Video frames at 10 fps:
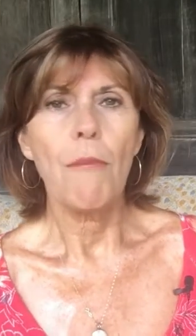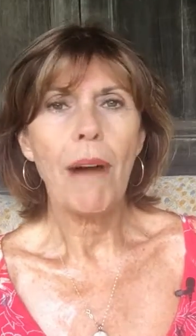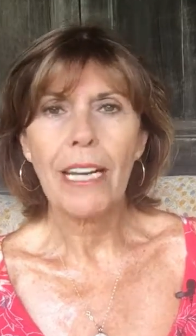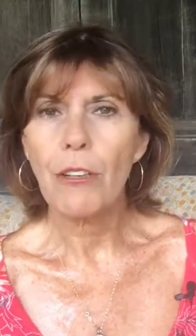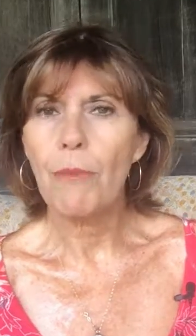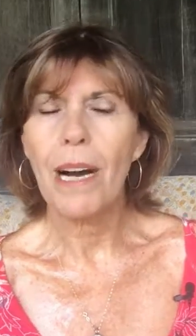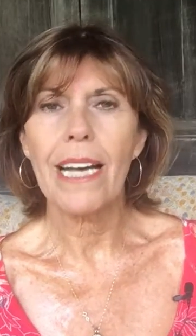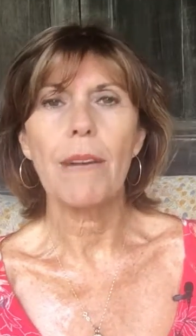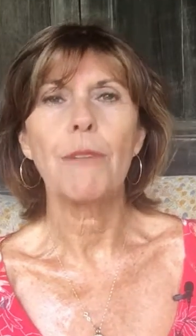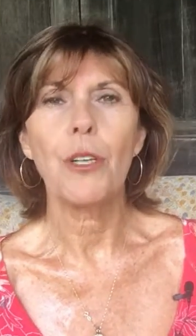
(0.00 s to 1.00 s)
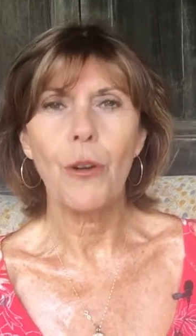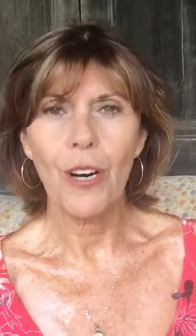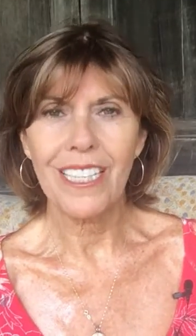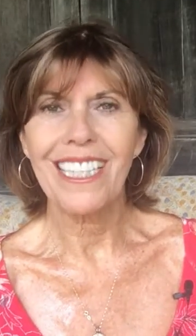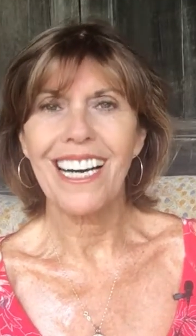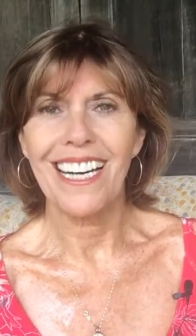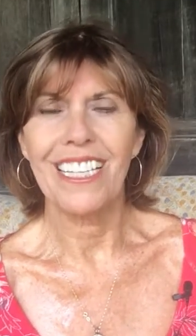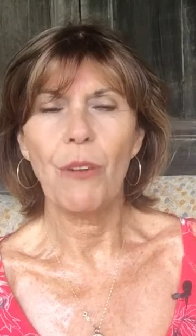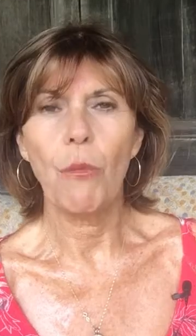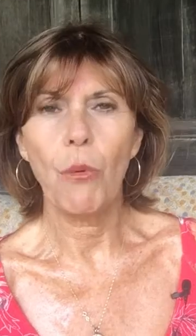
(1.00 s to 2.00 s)
microbiome, your
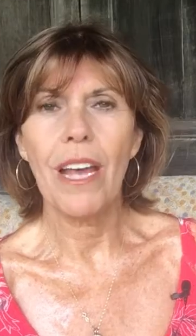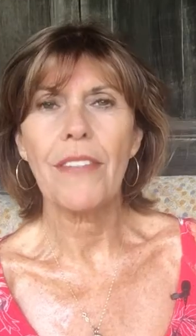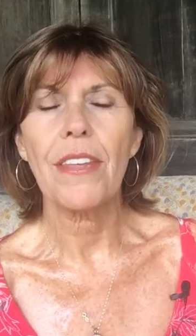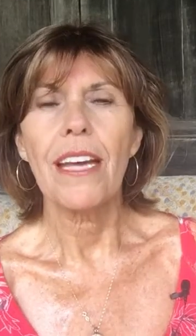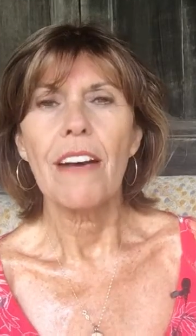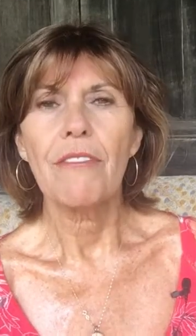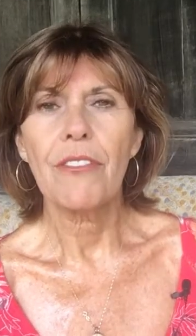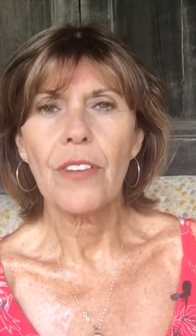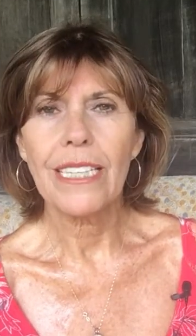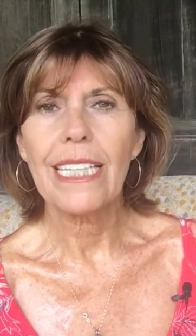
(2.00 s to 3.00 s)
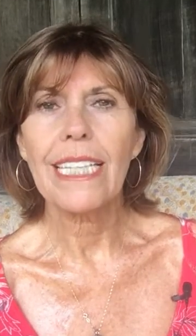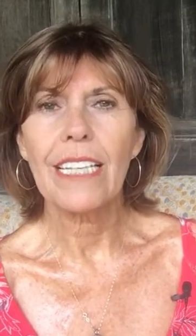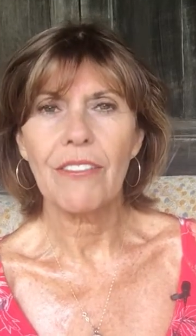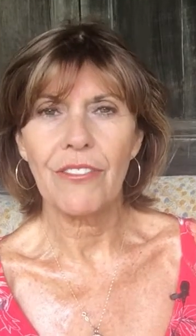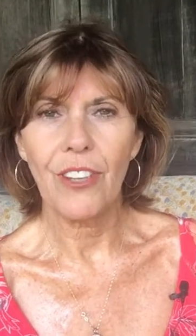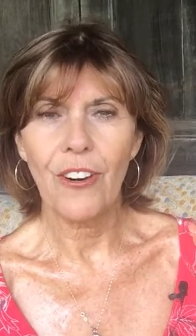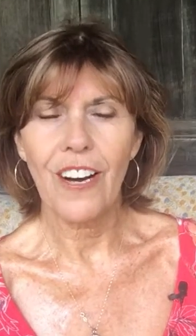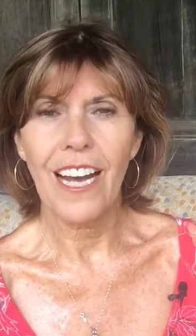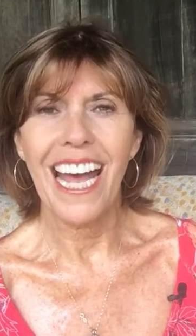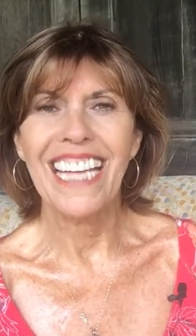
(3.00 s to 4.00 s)
gut, with friendly
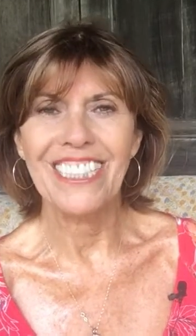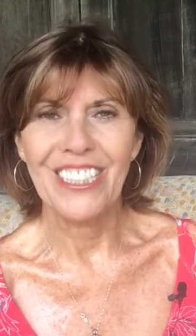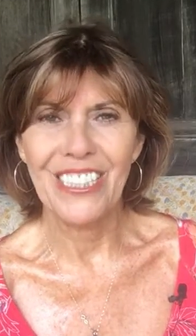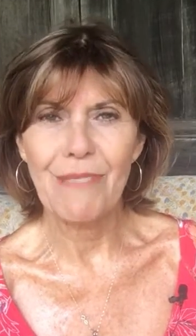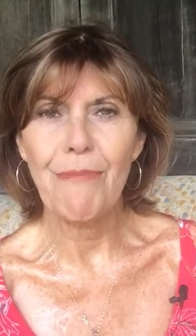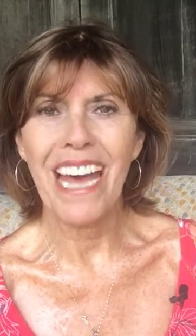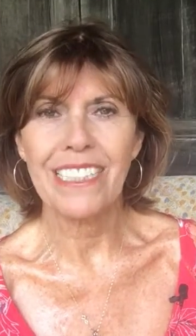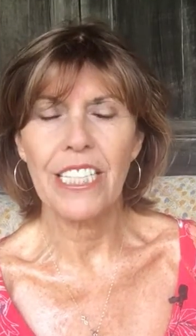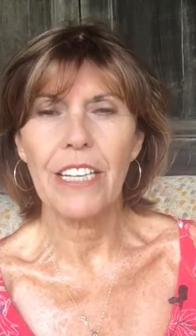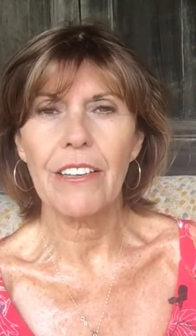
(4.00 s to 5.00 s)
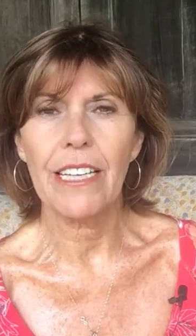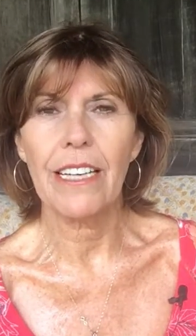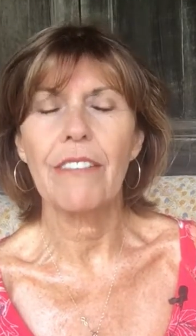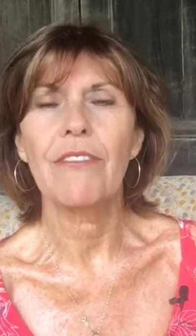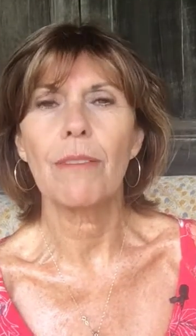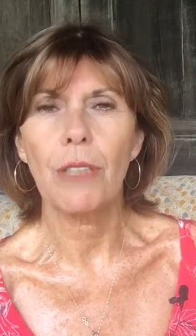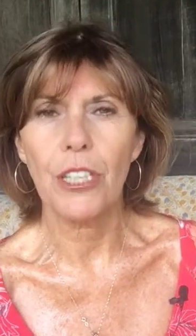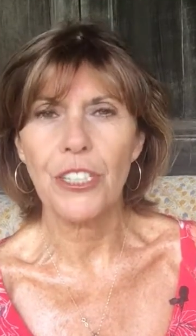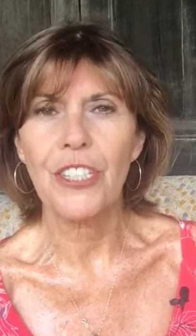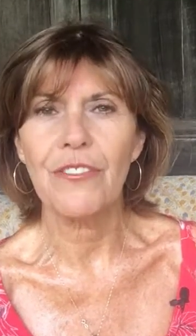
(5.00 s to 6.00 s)
flora and good bacteria from
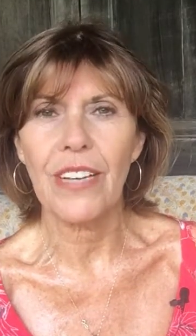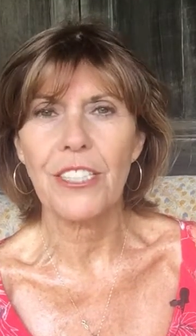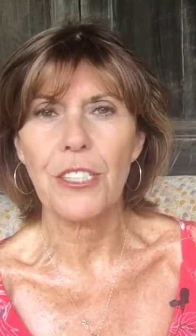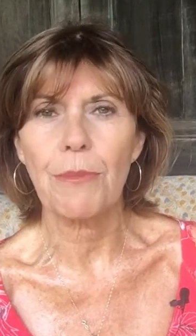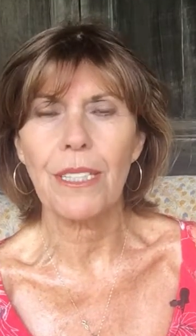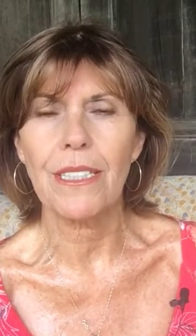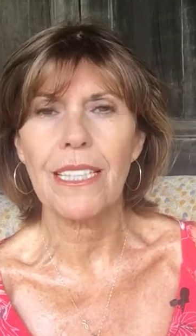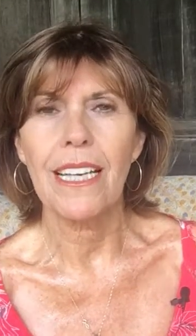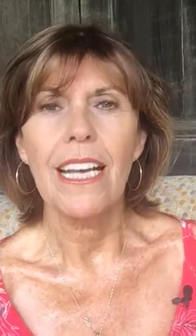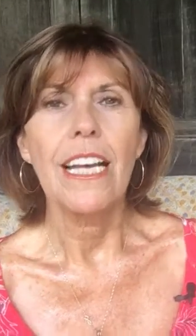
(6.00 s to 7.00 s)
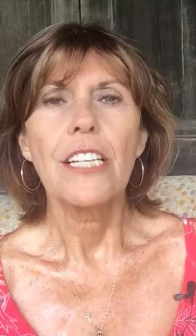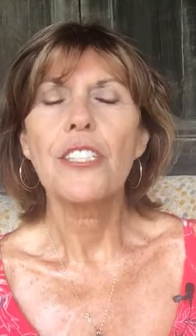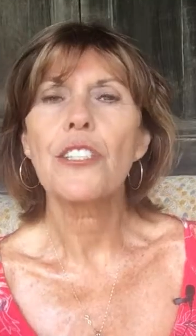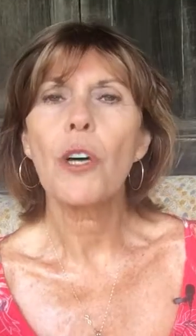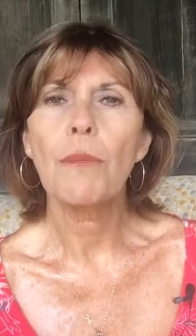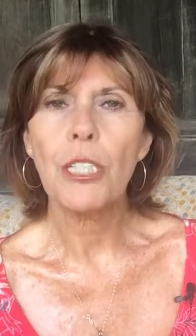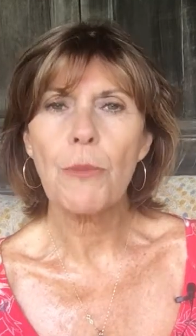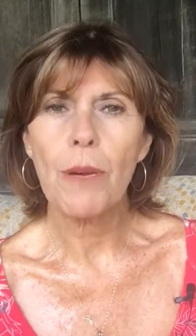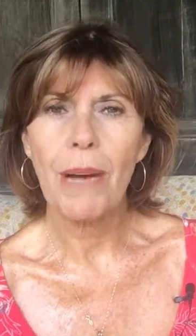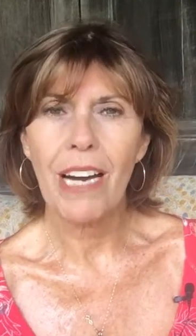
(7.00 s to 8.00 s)
cultured vegetables. So
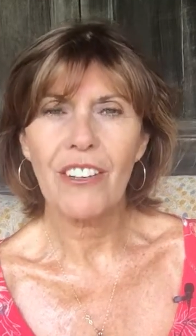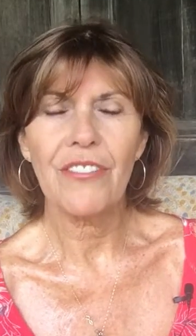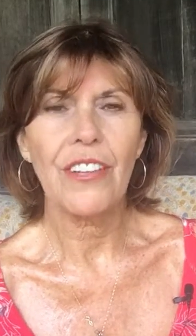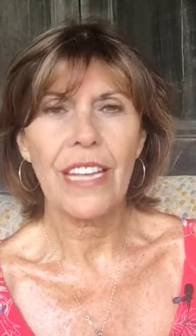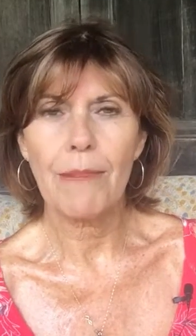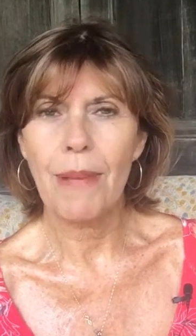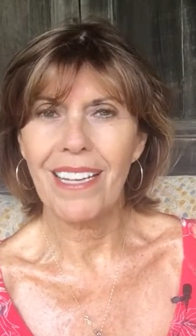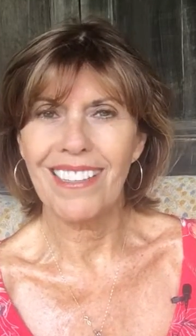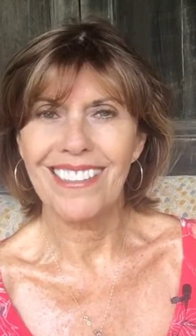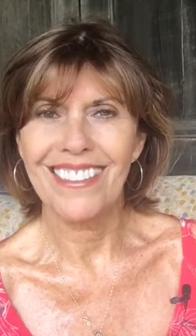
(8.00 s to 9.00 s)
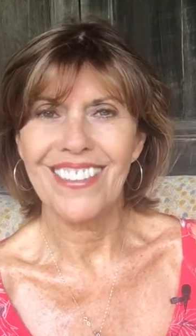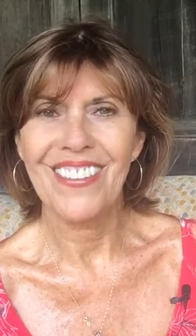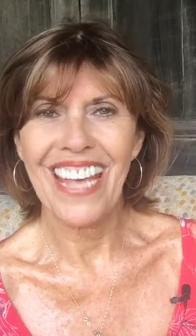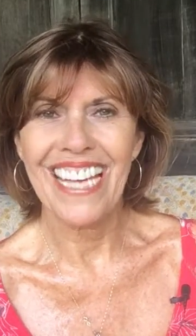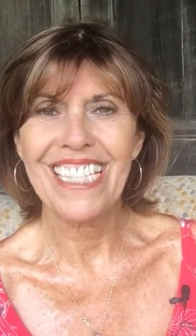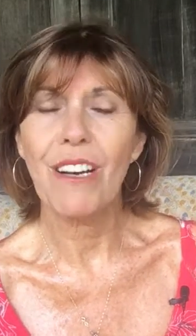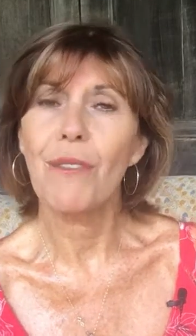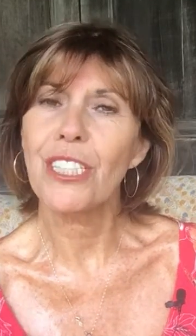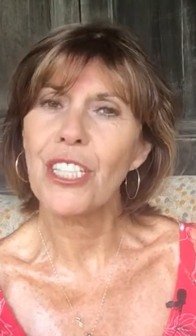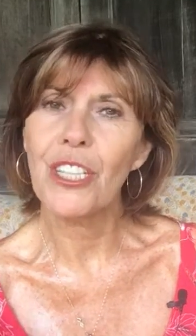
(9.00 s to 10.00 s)
much more powerful than a pill. Okay, so I
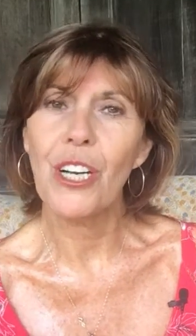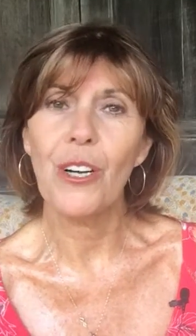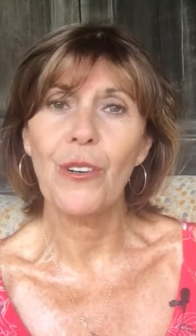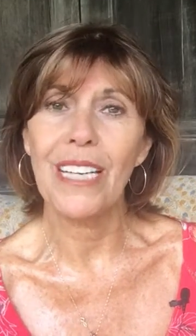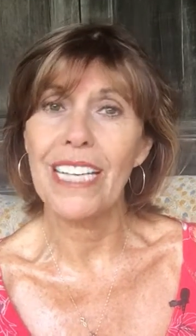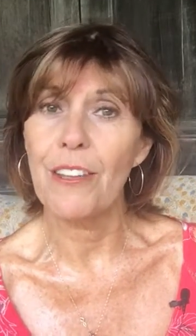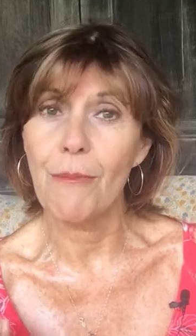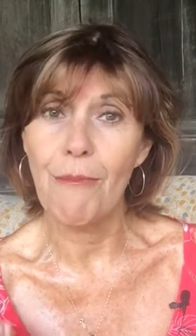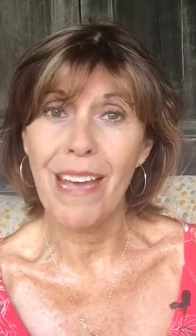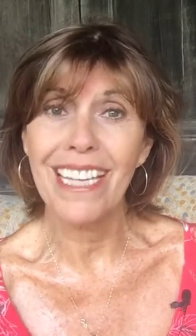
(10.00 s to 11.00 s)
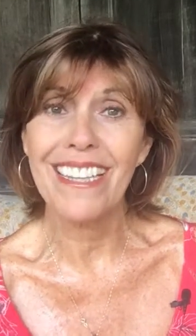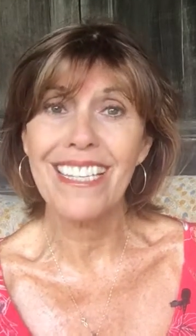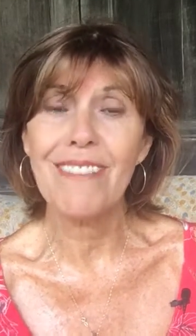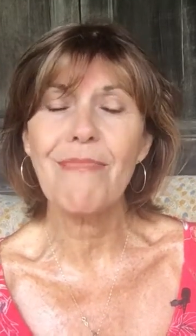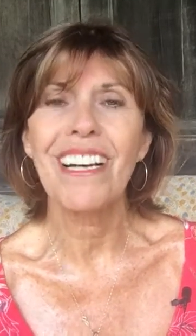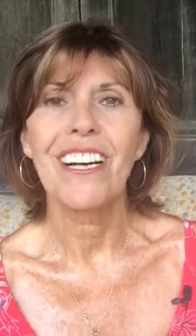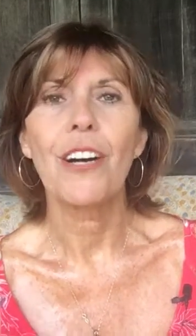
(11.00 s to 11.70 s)
want you to go either make them